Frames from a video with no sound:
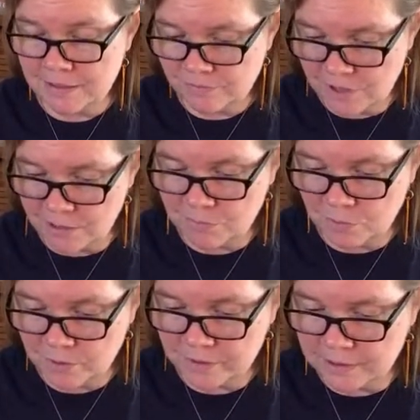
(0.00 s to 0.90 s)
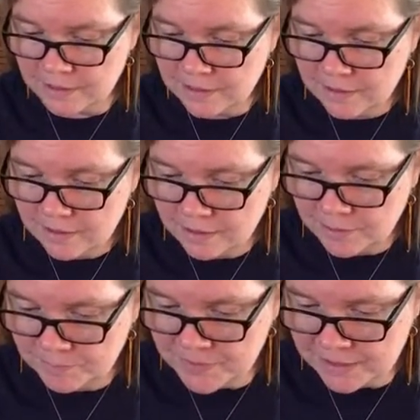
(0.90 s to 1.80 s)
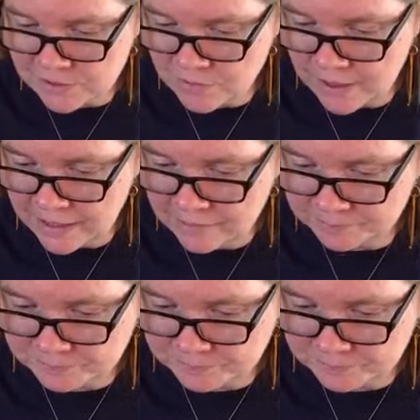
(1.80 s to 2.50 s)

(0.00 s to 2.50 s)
if not more. That's great.